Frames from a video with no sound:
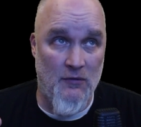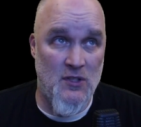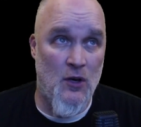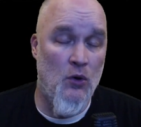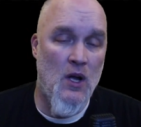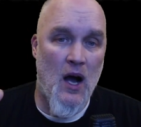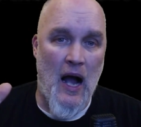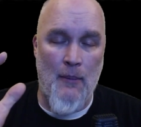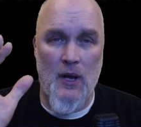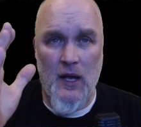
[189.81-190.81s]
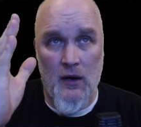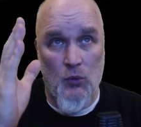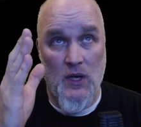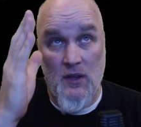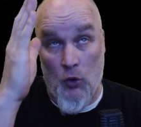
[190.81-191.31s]
So I'm not going to
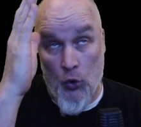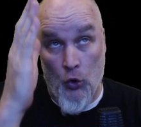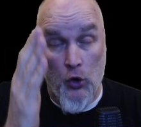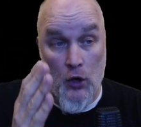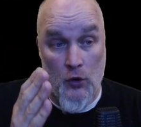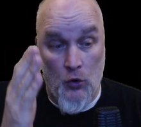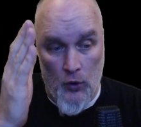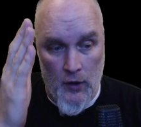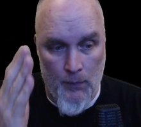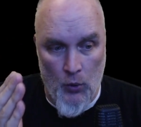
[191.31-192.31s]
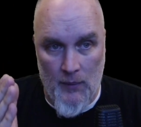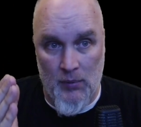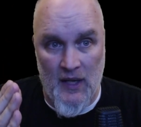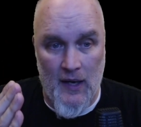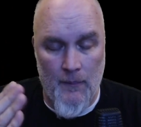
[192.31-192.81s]
read the whole article here point
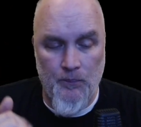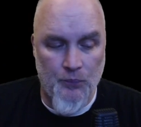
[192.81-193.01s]
blank.